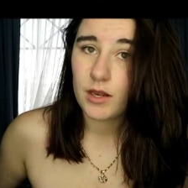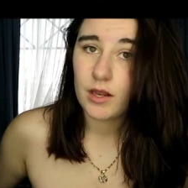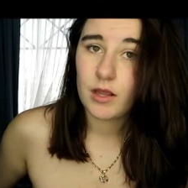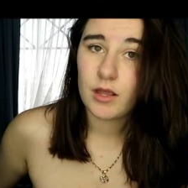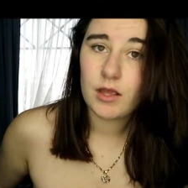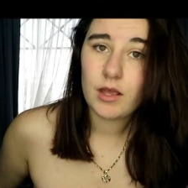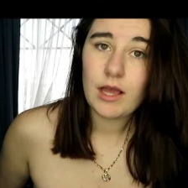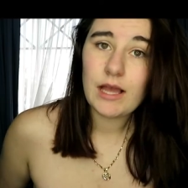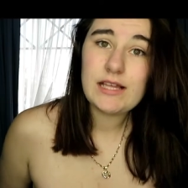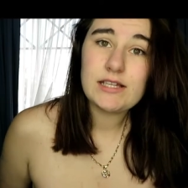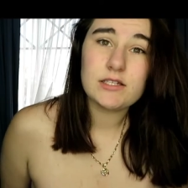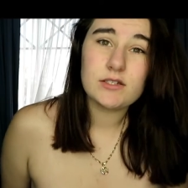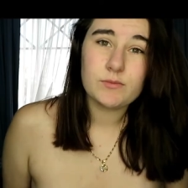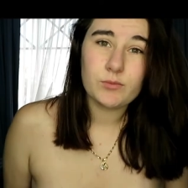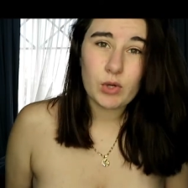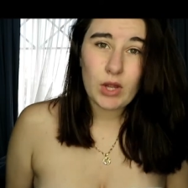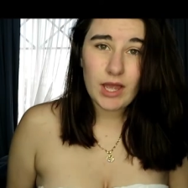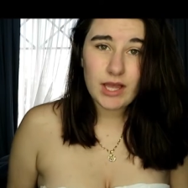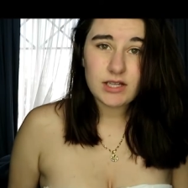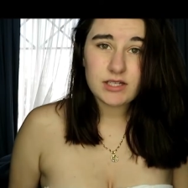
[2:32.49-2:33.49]
me.
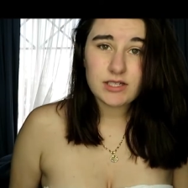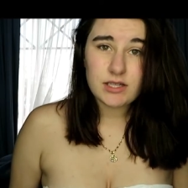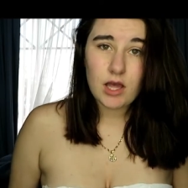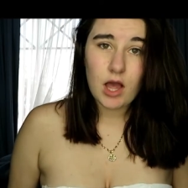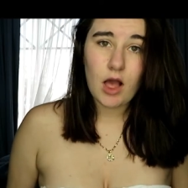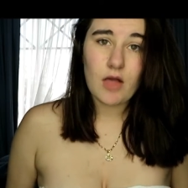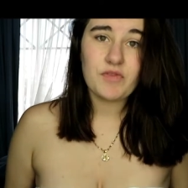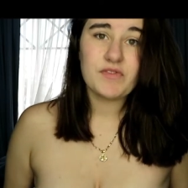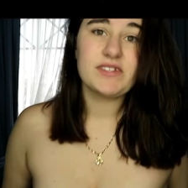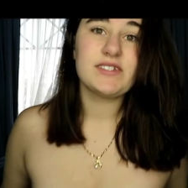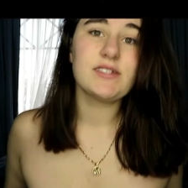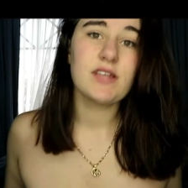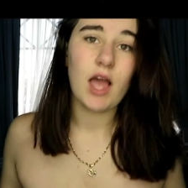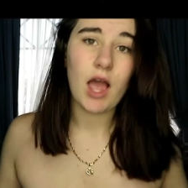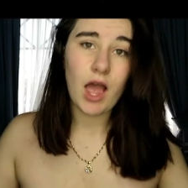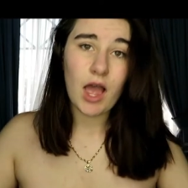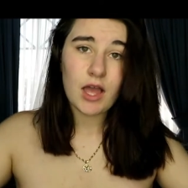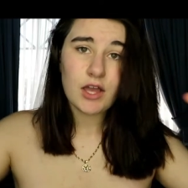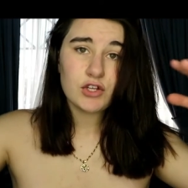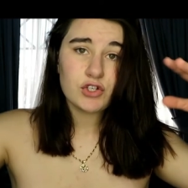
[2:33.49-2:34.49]
Let's bring down the
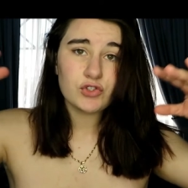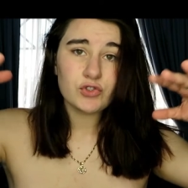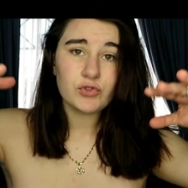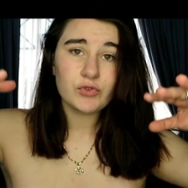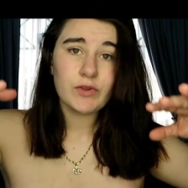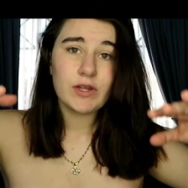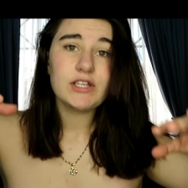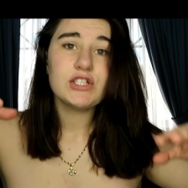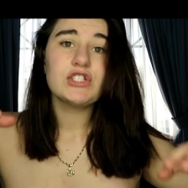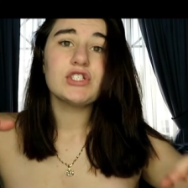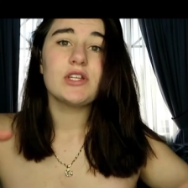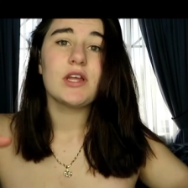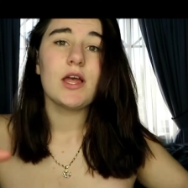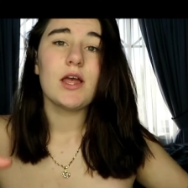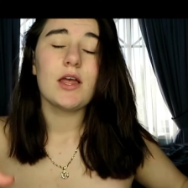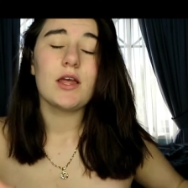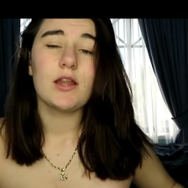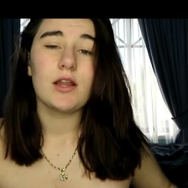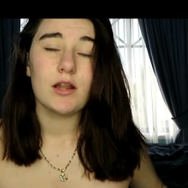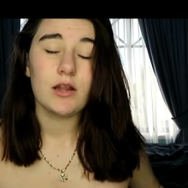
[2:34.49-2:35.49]

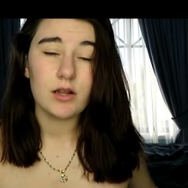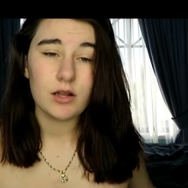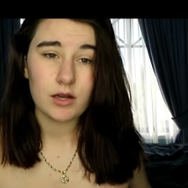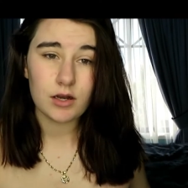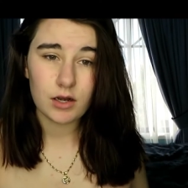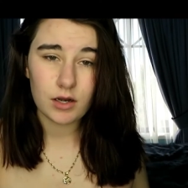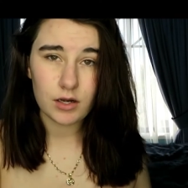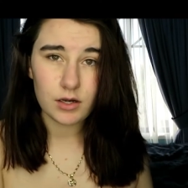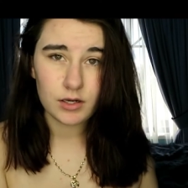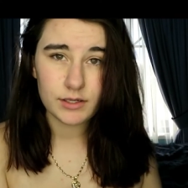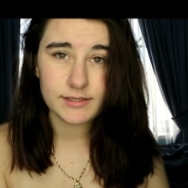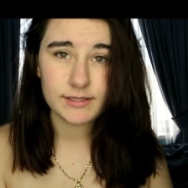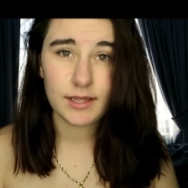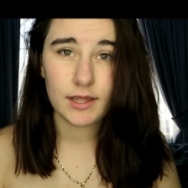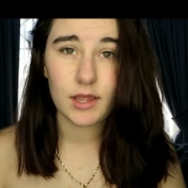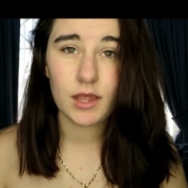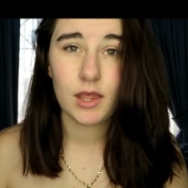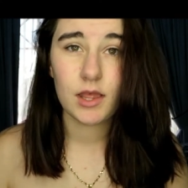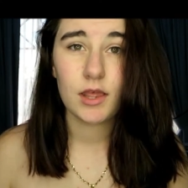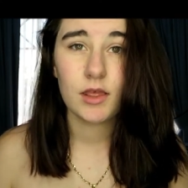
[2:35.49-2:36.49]
saturation.
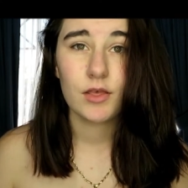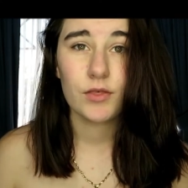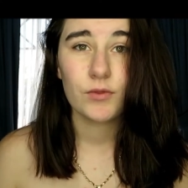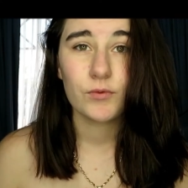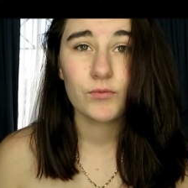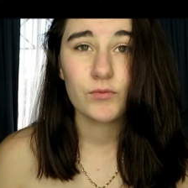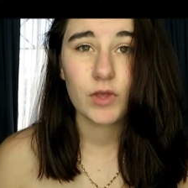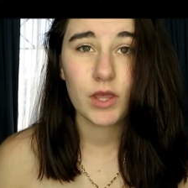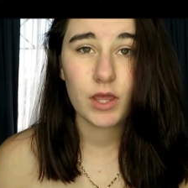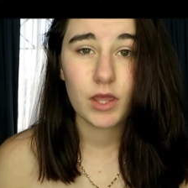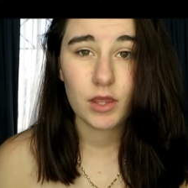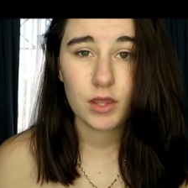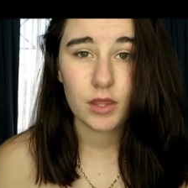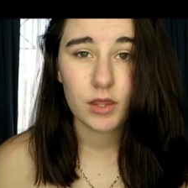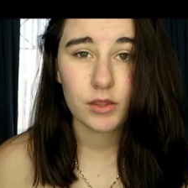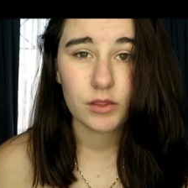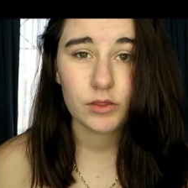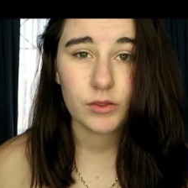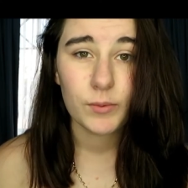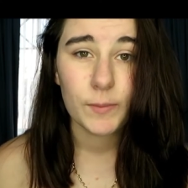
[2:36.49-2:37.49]
Let's see the
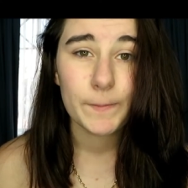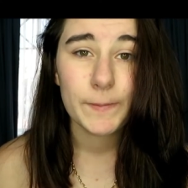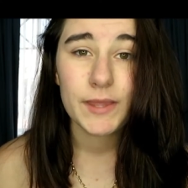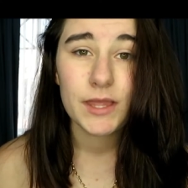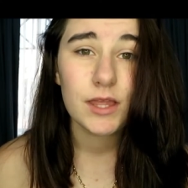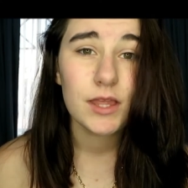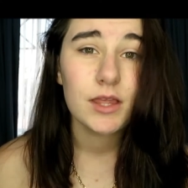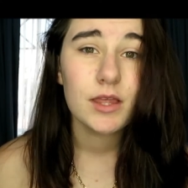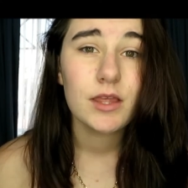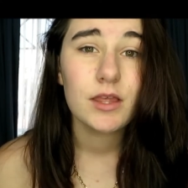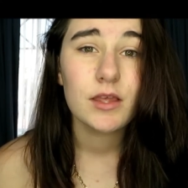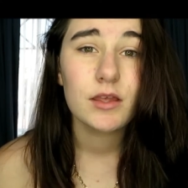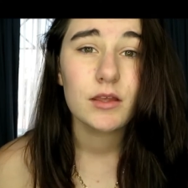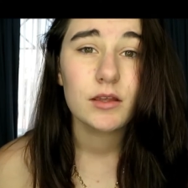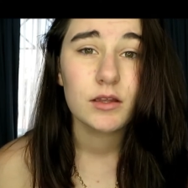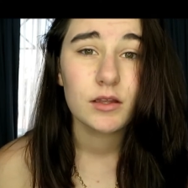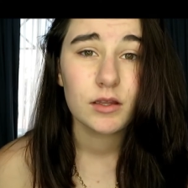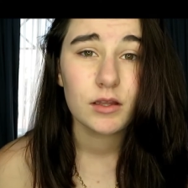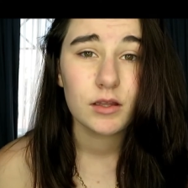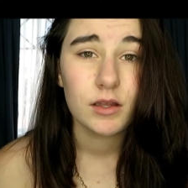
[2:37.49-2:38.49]
real me.
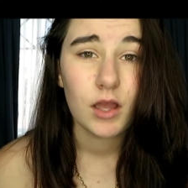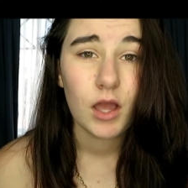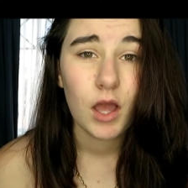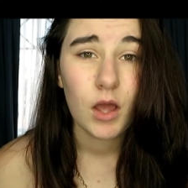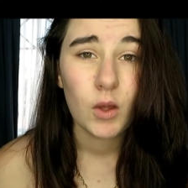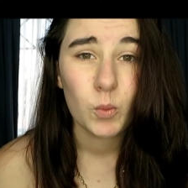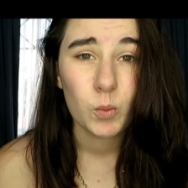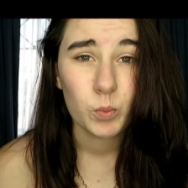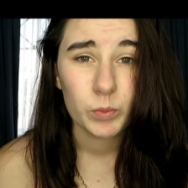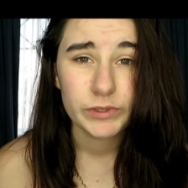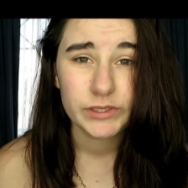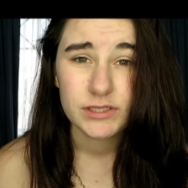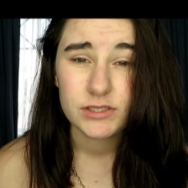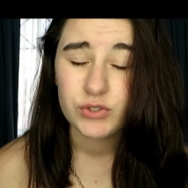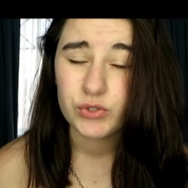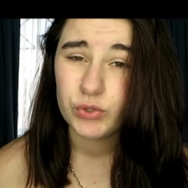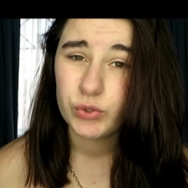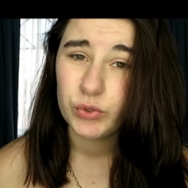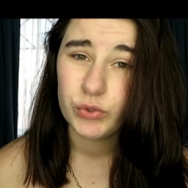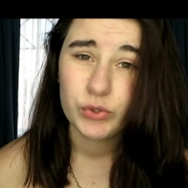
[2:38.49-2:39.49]
I'm
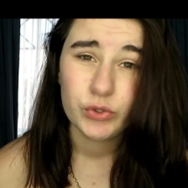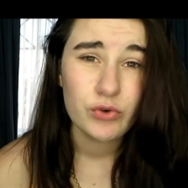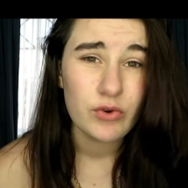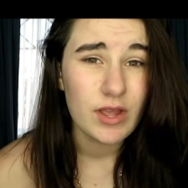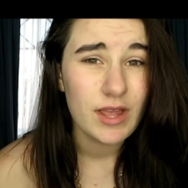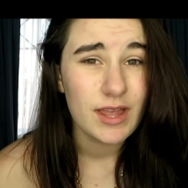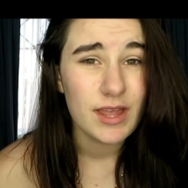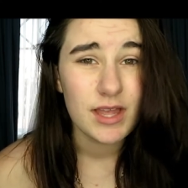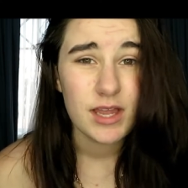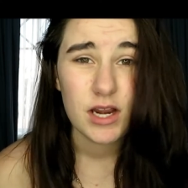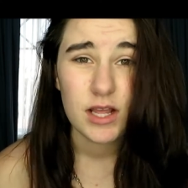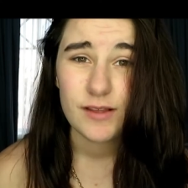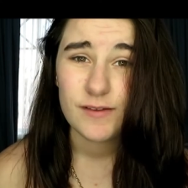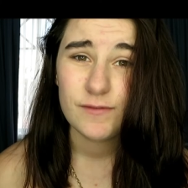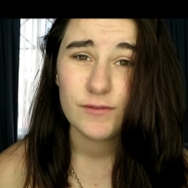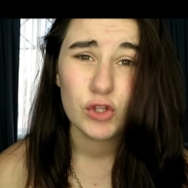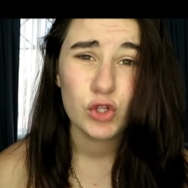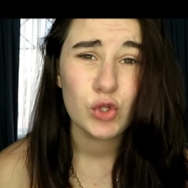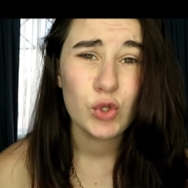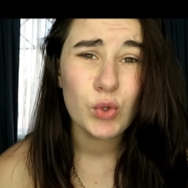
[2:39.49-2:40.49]

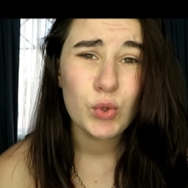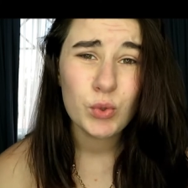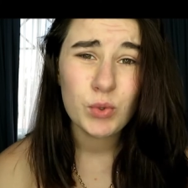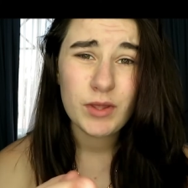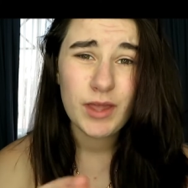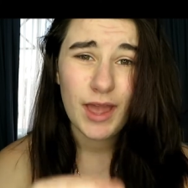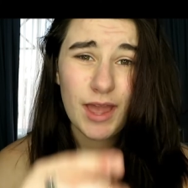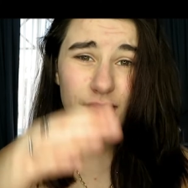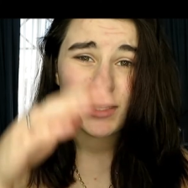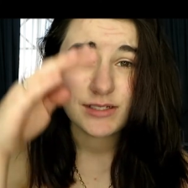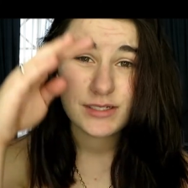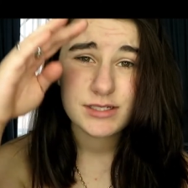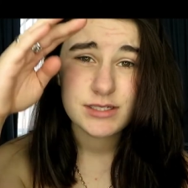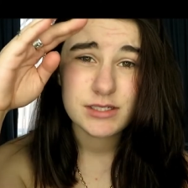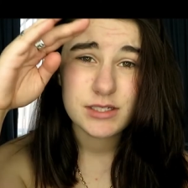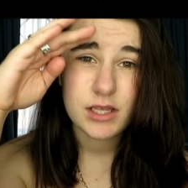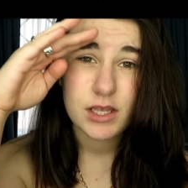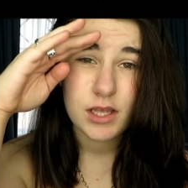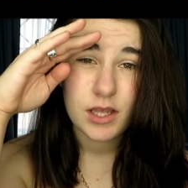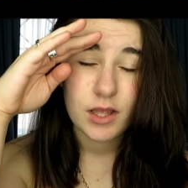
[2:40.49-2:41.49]
wondering if you
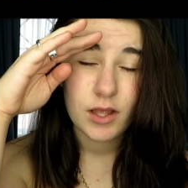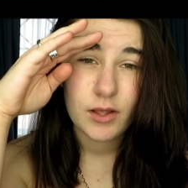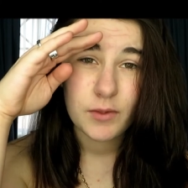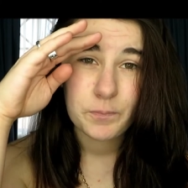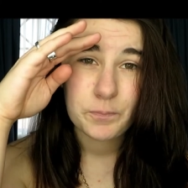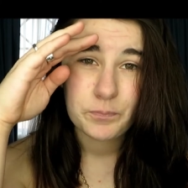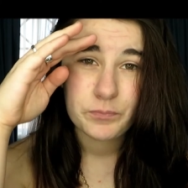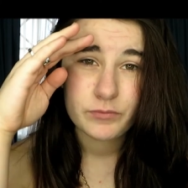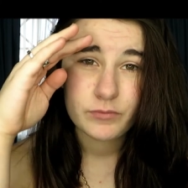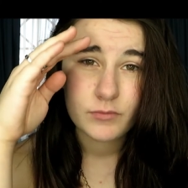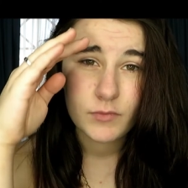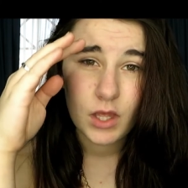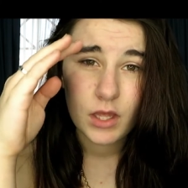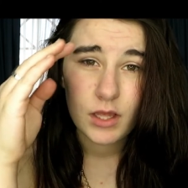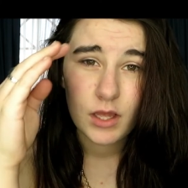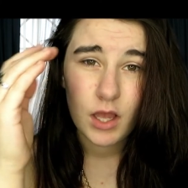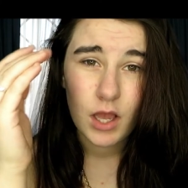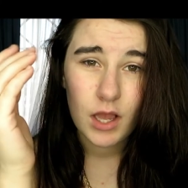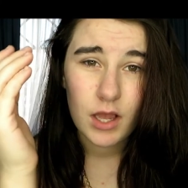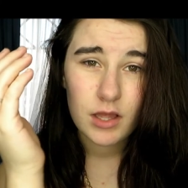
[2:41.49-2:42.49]
can see
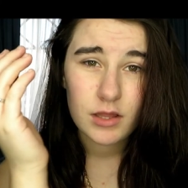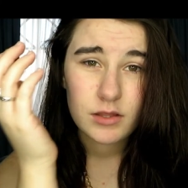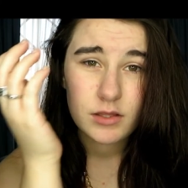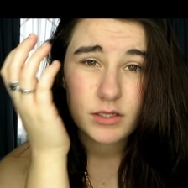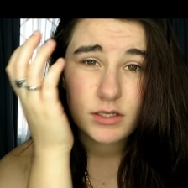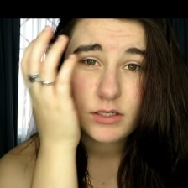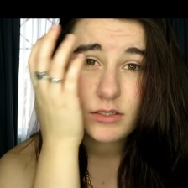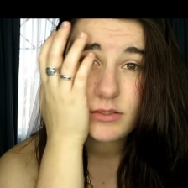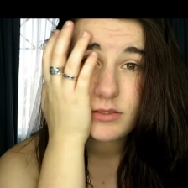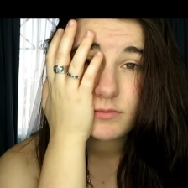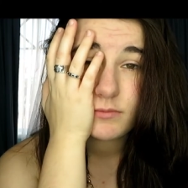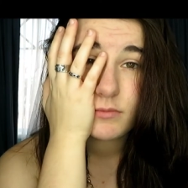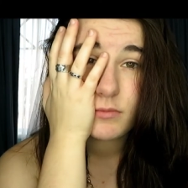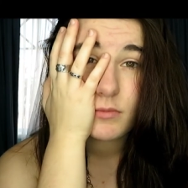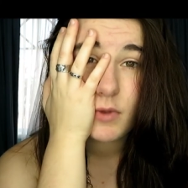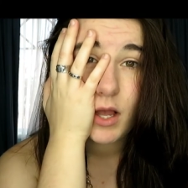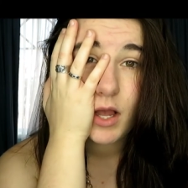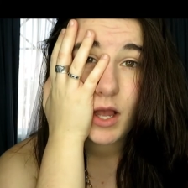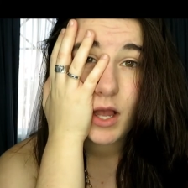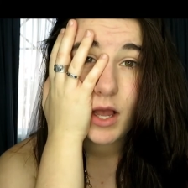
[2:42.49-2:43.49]
that behind
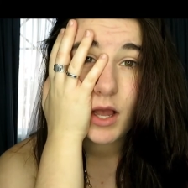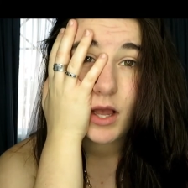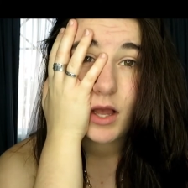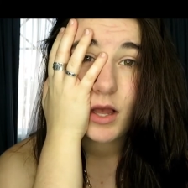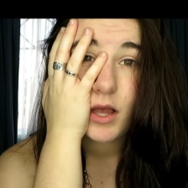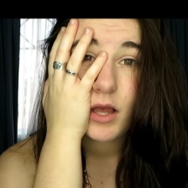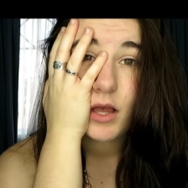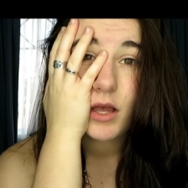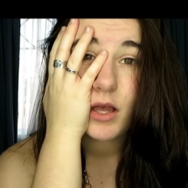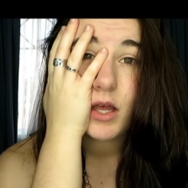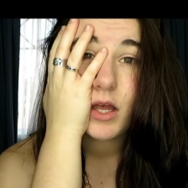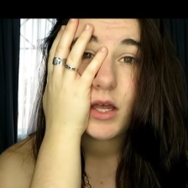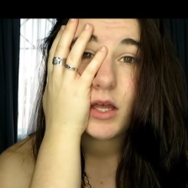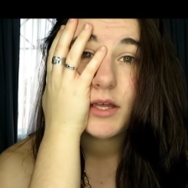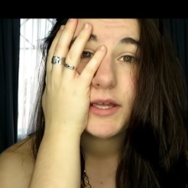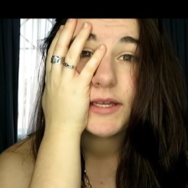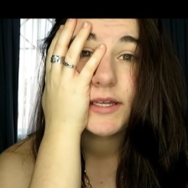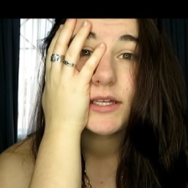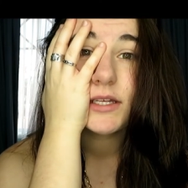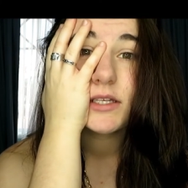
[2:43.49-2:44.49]
this
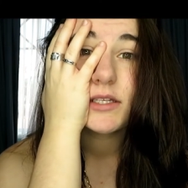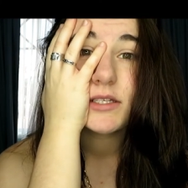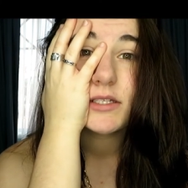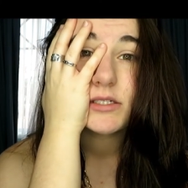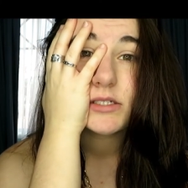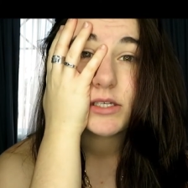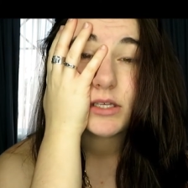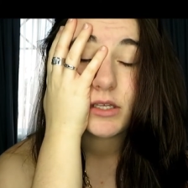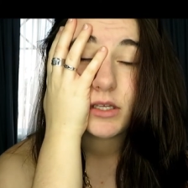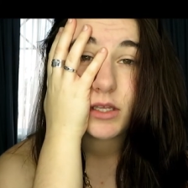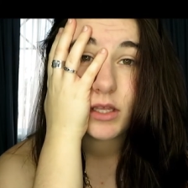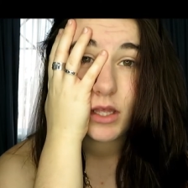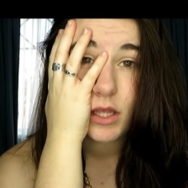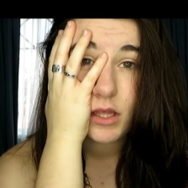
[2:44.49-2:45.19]
mask